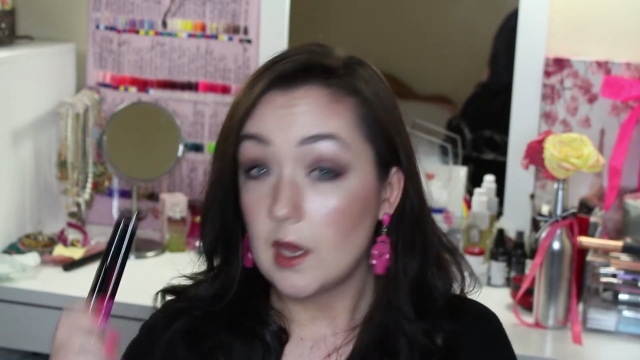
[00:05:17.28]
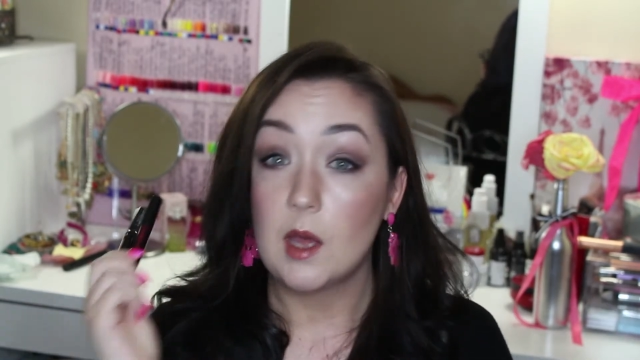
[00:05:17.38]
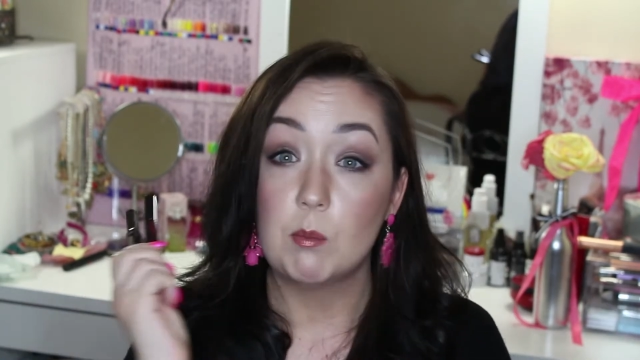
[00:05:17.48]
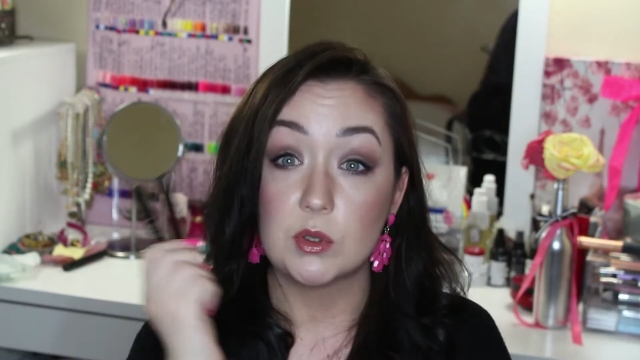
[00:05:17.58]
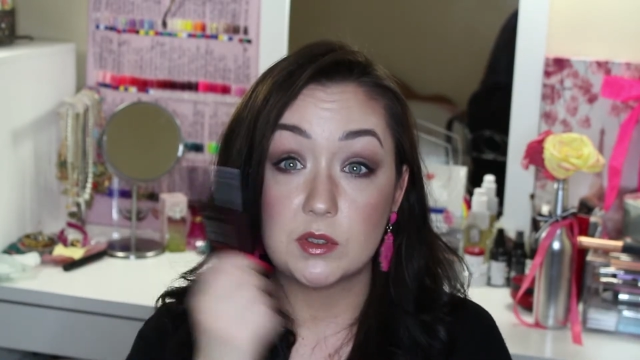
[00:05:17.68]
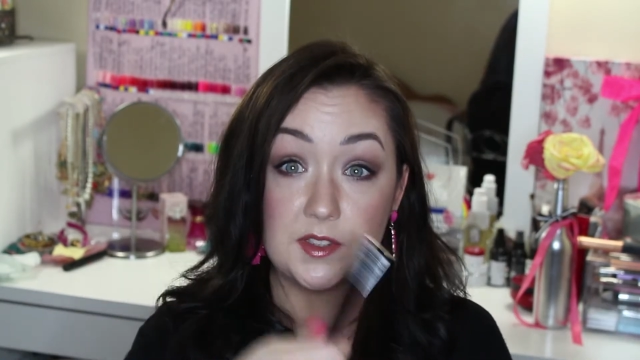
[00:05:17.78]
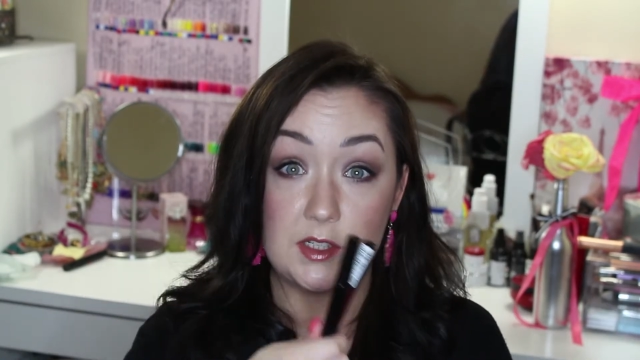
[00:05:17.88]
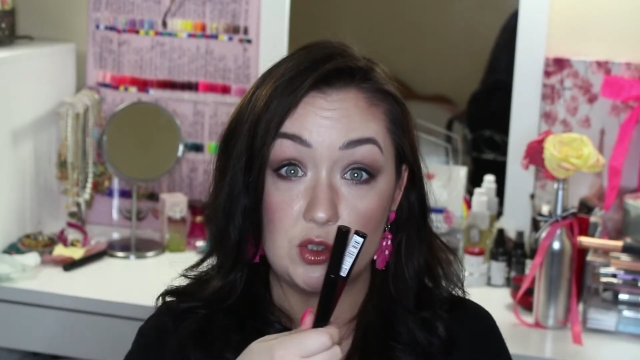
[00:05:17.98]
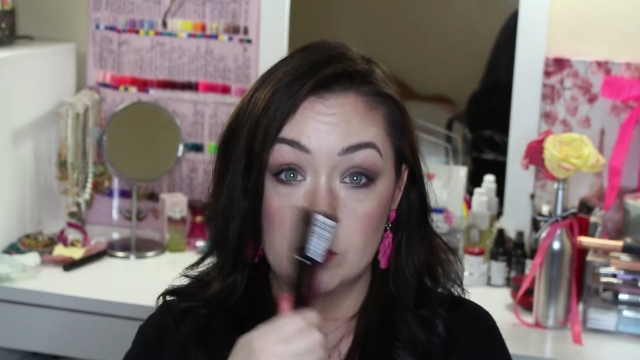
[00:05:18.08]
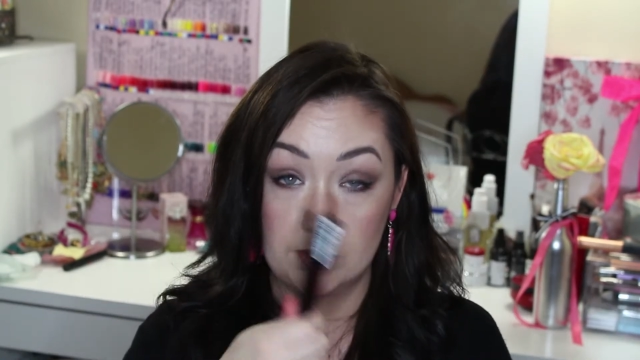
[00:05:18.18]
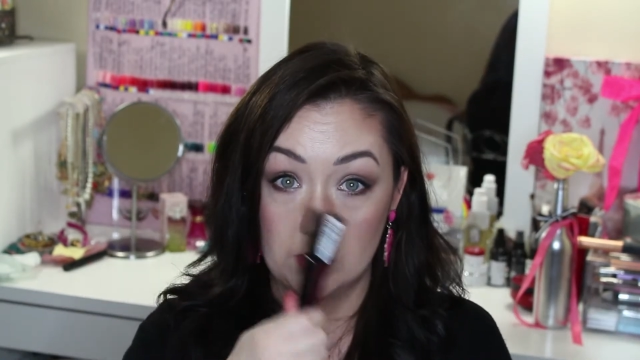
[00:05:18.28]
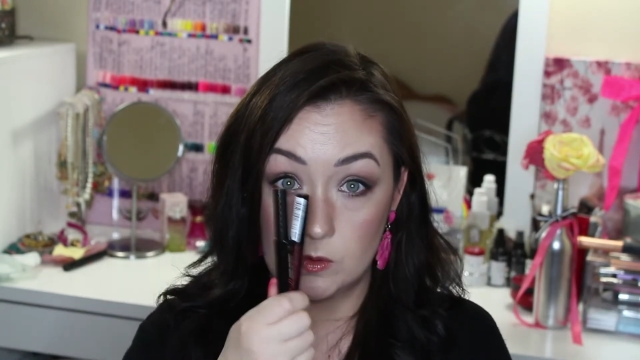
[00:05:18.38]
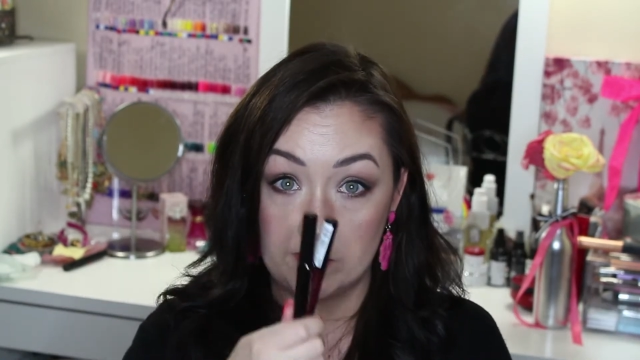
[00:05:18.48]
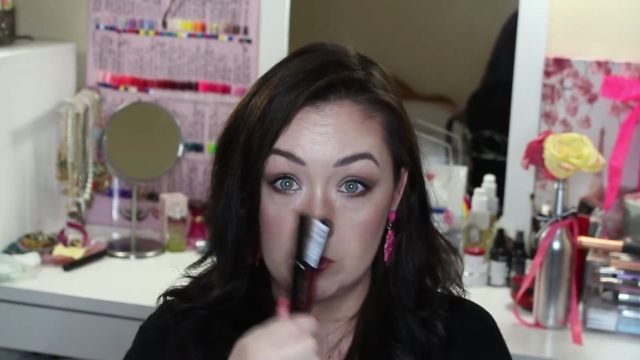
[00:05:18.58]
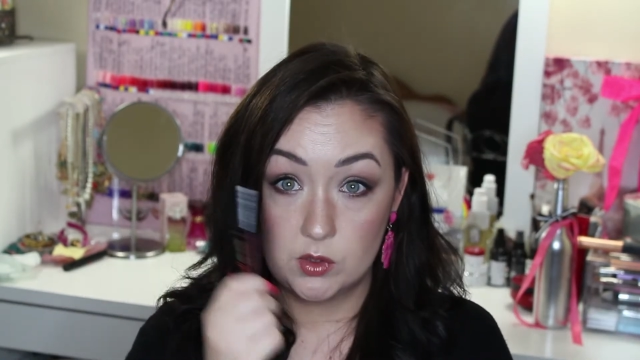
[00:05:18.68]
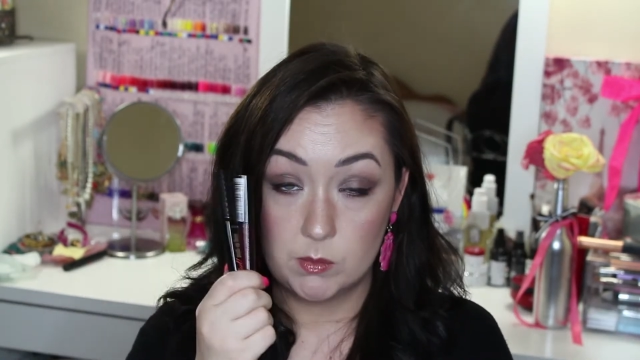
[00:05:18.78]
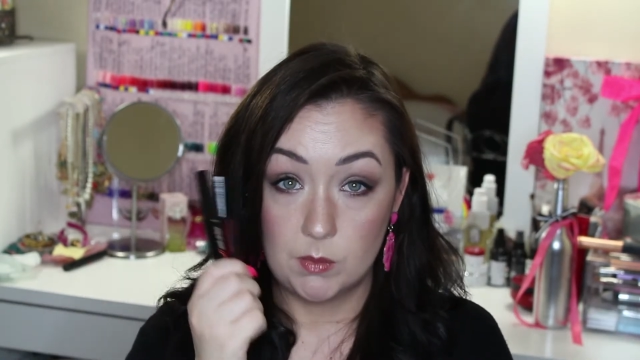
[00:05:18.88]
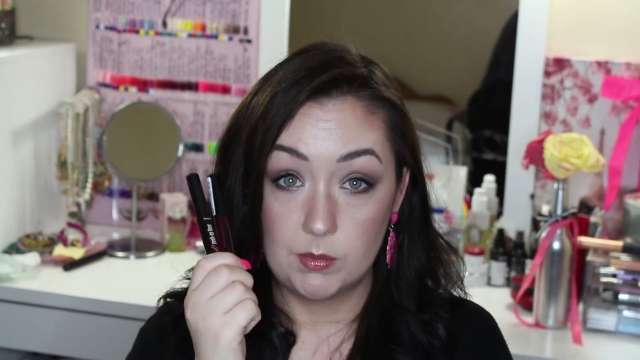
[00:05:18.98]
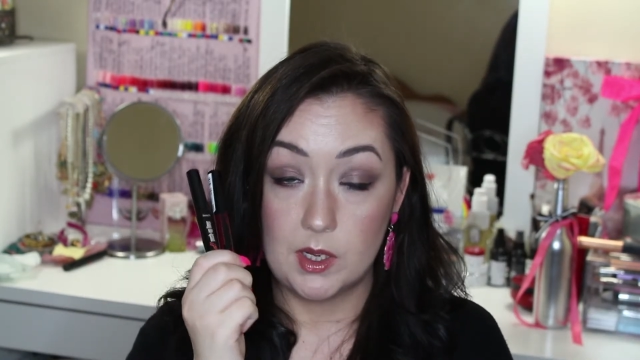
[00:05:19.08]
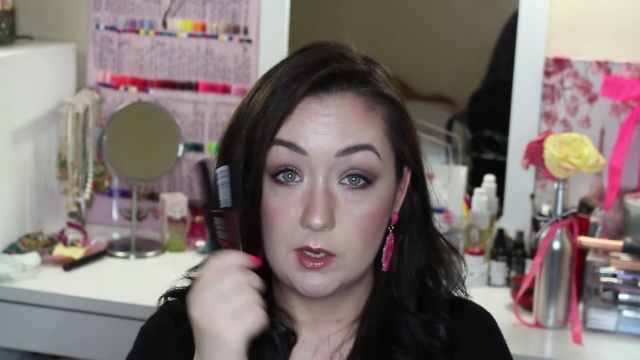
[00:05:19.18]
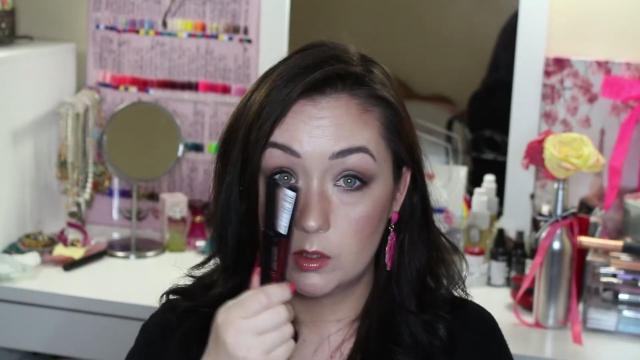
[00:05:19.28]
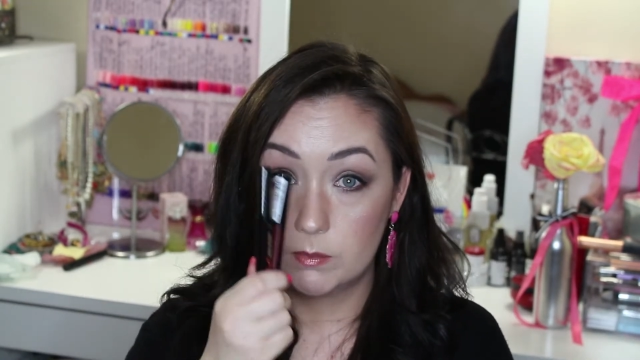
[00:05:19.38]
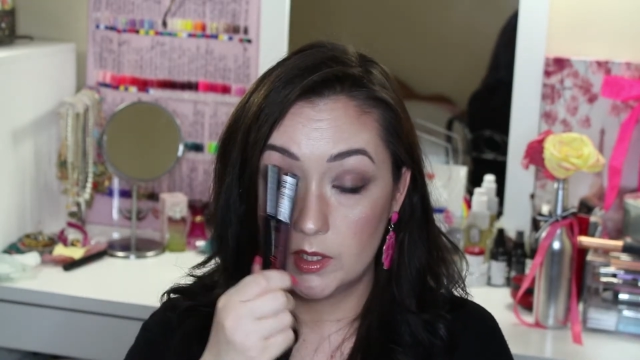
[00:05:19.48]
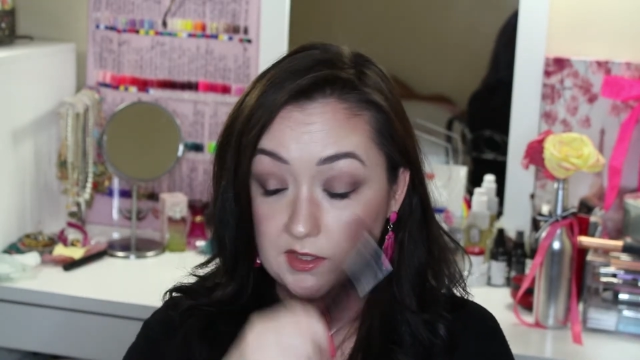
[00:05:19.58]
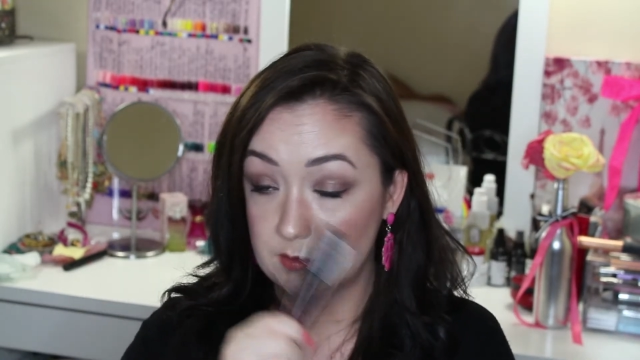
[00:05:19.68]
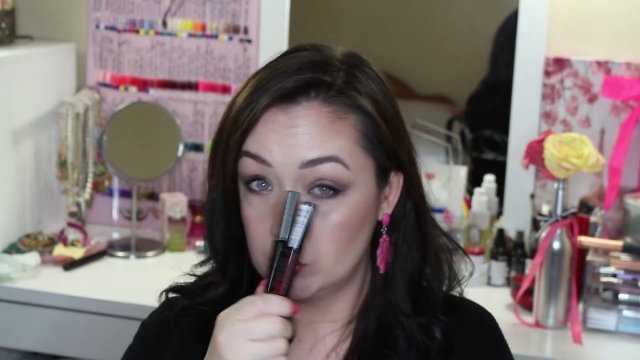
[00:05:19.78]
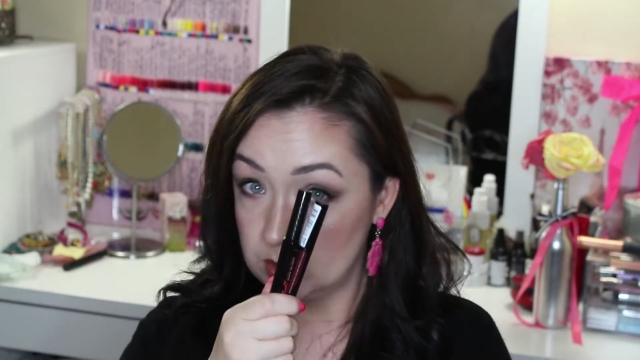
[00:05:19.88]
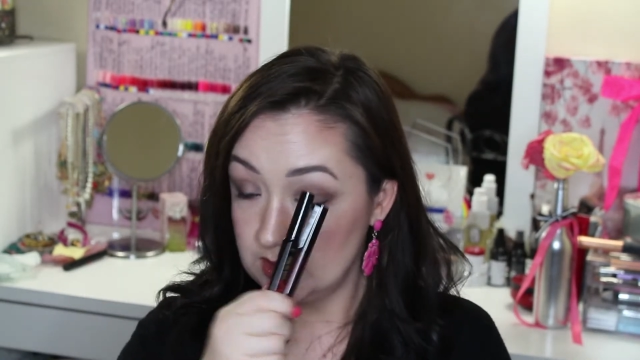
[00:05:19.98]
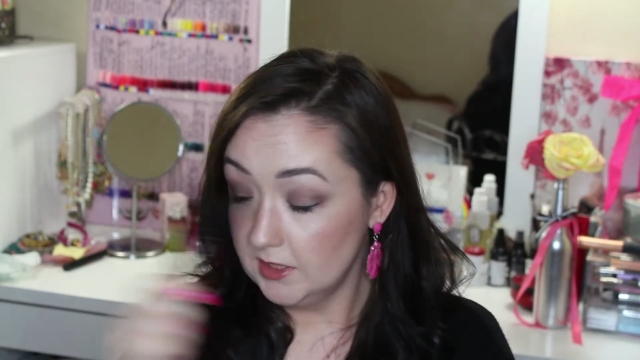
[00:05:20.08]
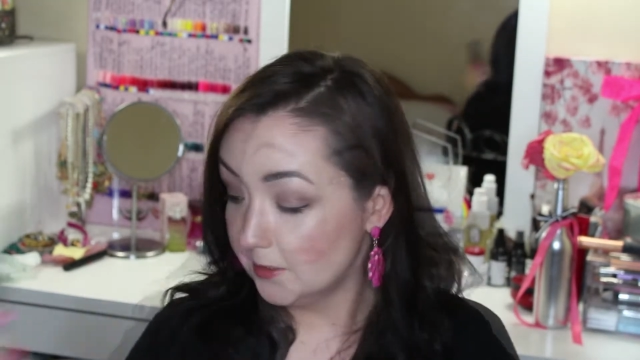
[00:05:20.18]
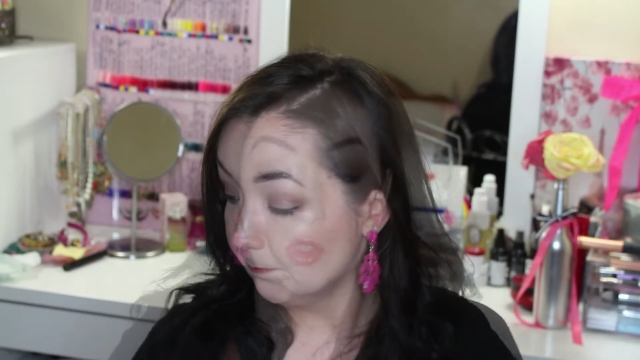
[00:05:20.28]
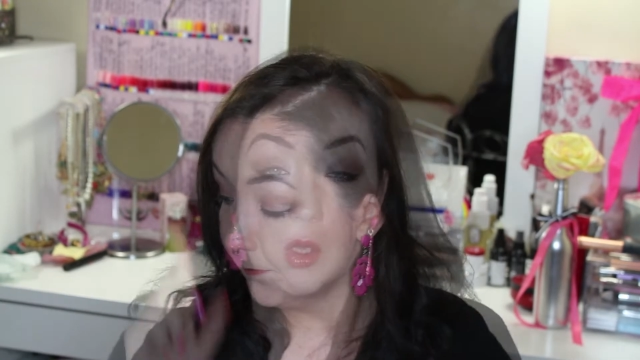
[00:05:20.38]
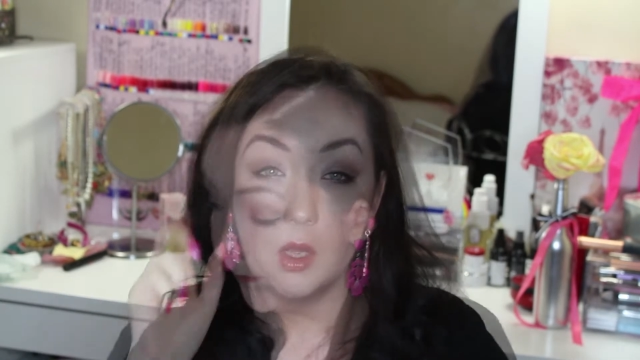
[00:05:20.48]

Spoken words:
But stay tuned for a review to come up and a comparison of both of these.